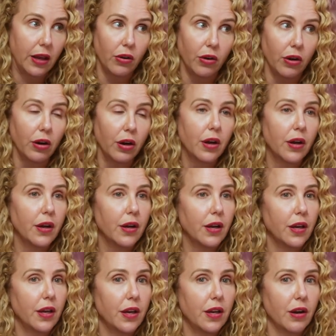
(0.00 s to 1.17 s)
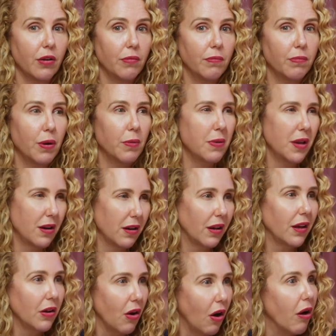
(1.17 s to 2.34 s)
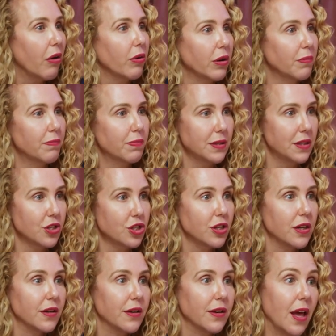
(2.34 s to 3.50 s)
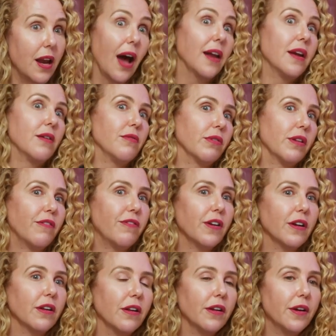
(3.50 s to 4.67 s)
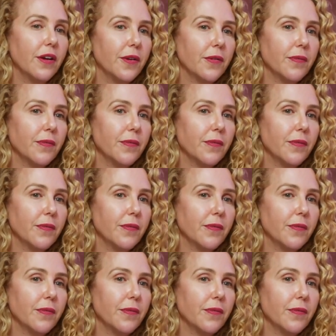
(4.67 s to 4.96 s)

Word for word: like or you know, put me in, in like an awkward position. Yeah. And I didn't really feel